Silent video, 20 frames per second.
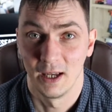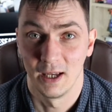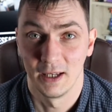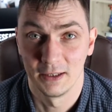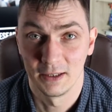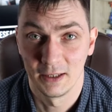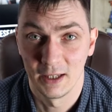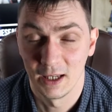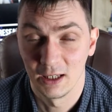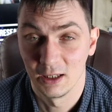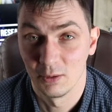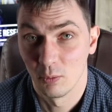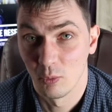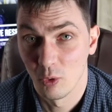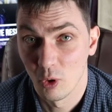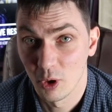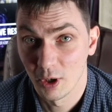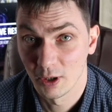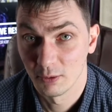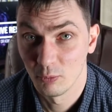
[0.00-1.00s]
and gain
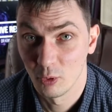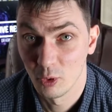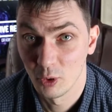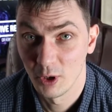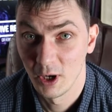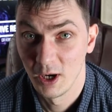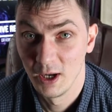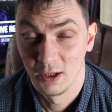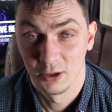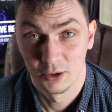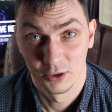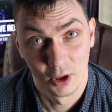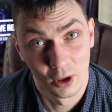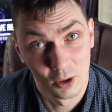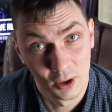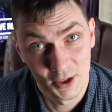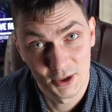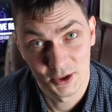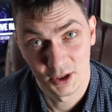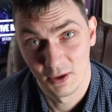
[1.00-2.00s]
more and more
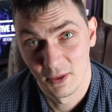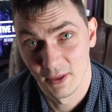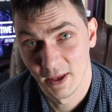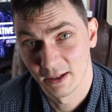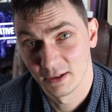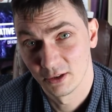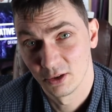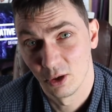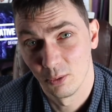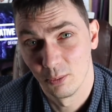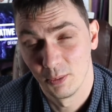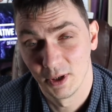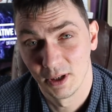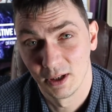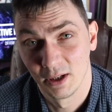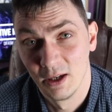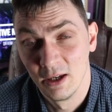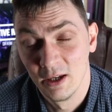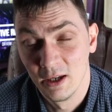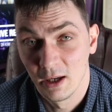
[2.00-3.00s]
knowledge in that
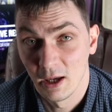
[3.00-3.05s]
topic.